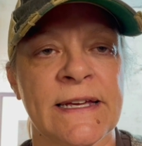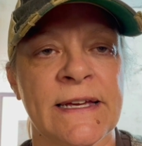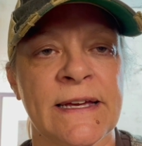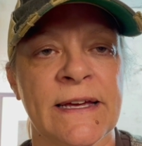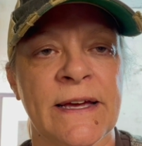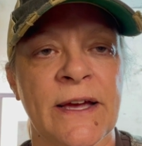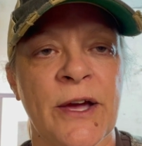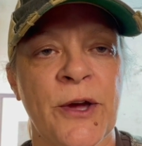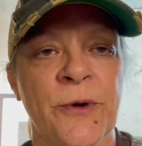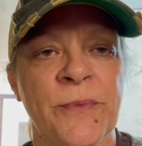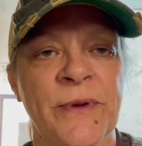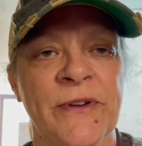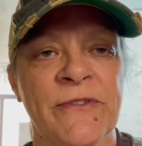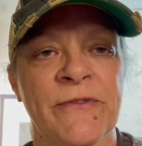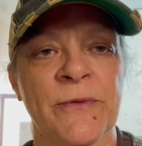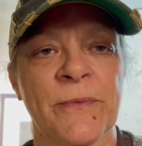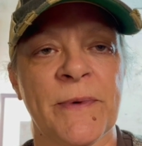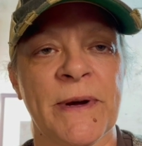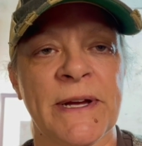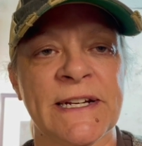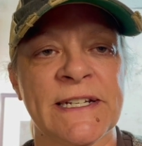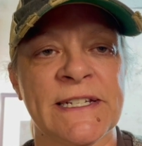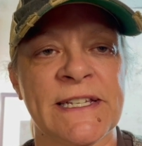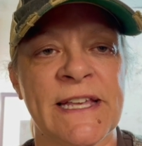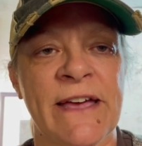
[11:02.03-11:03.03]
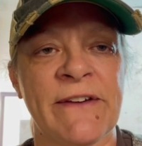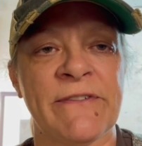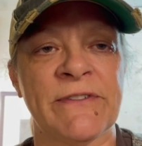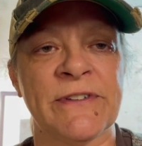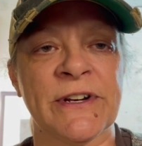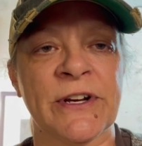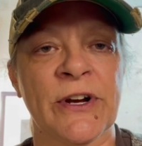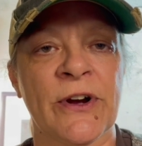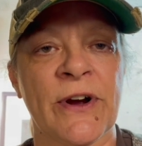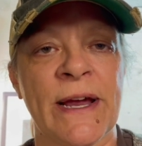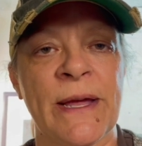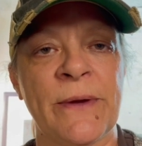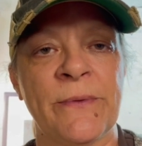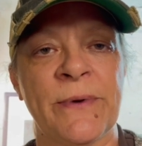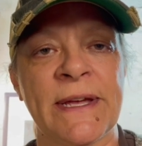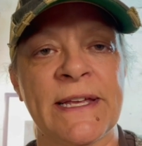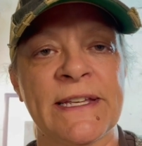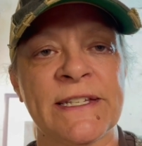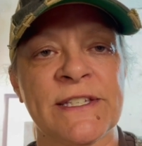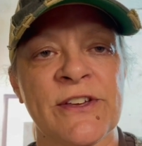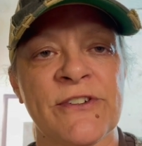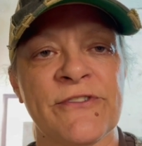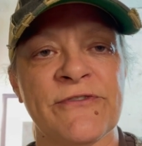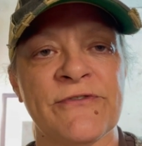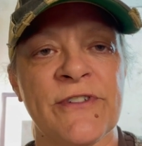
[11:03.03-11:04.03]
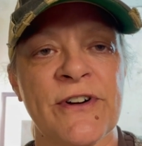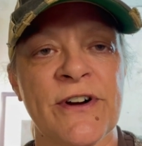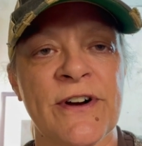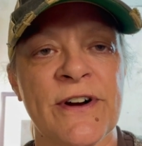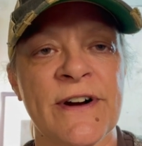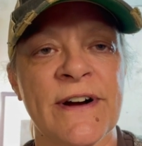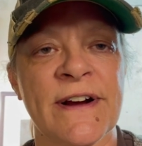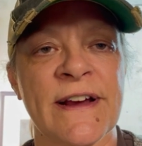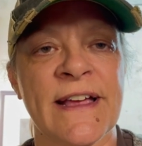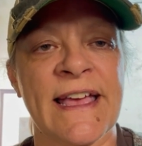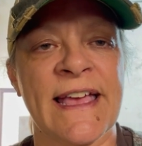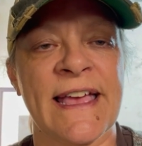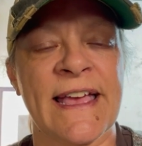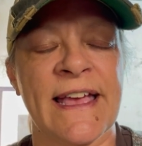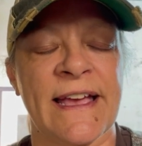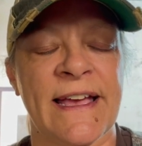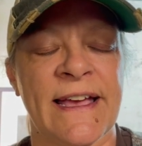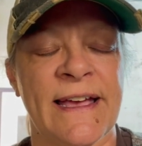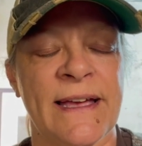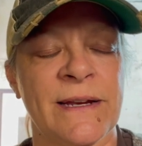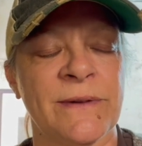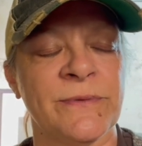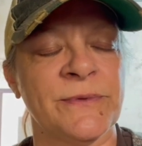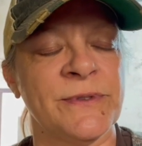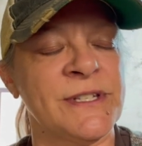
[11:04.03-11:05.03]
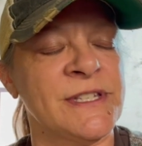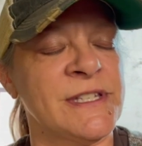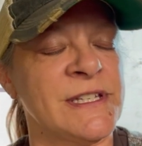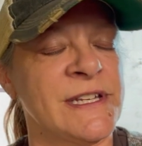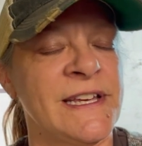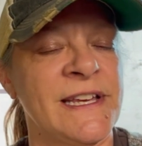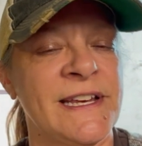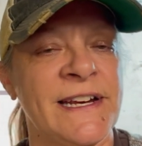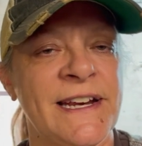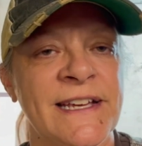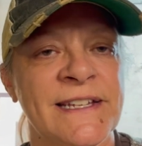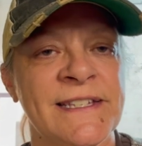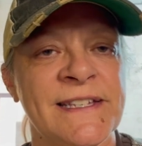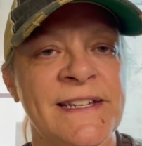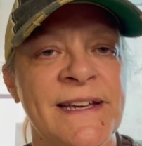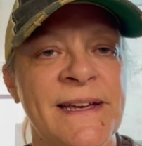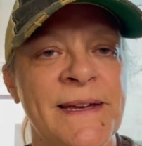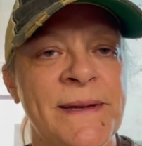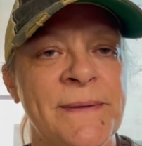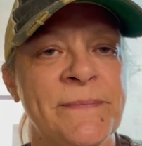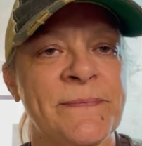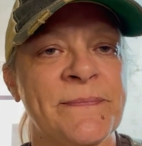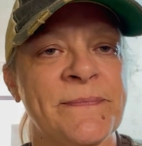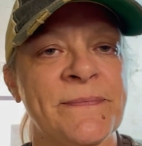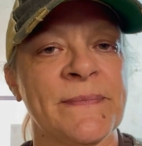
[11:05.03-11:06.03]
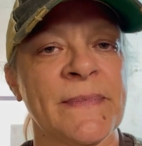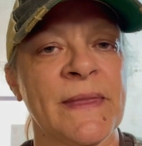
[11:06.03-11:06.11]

uh, I hope everybody's having a great week so far, and we'll see you next time.